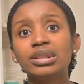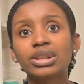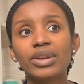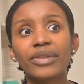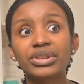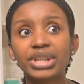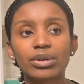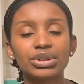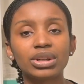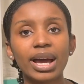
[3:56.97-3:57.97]
So you have to check
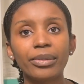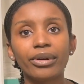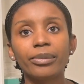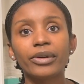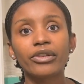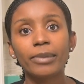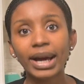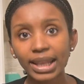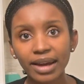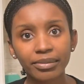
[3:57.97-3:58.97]
with your library. But for
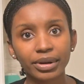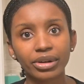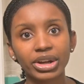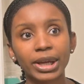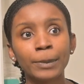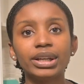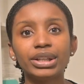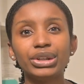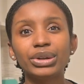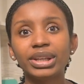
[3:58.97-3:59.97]
my library, you can